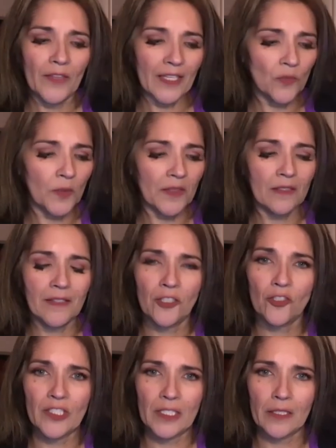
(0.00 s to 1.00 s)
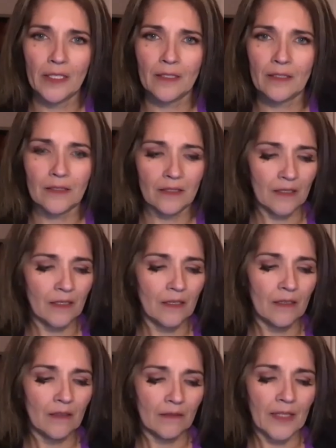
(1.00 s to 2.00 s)
that's what these energy leaks
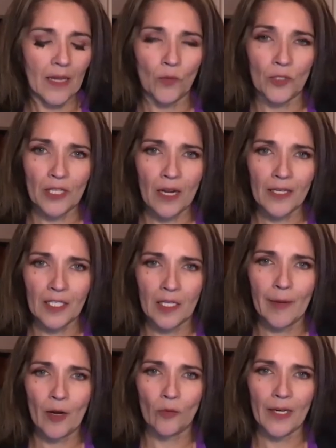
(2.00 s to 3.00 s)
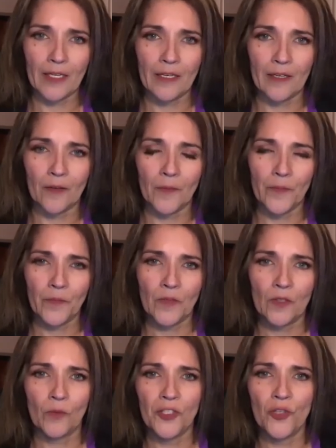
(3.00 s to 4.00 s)
that we're talking about right here.
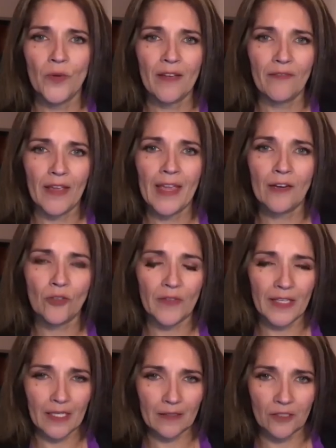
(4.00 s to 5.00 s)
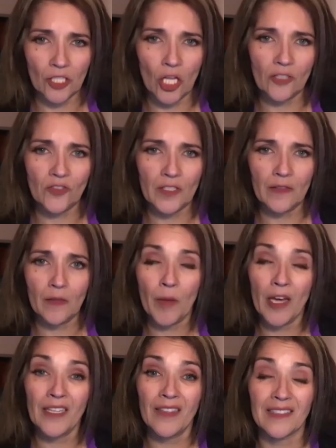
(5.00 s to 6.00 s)
When you have anger that gets lodged in the
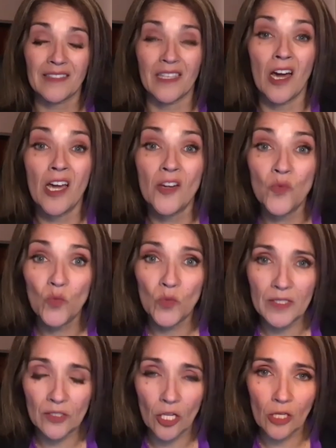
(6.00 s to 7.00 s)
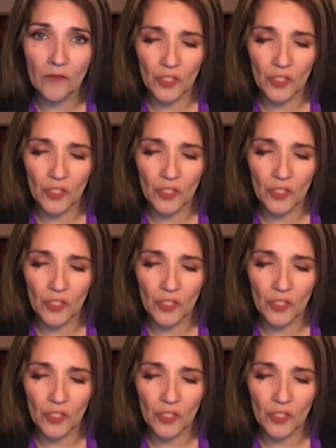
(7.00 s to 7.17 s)
body, that's unresolved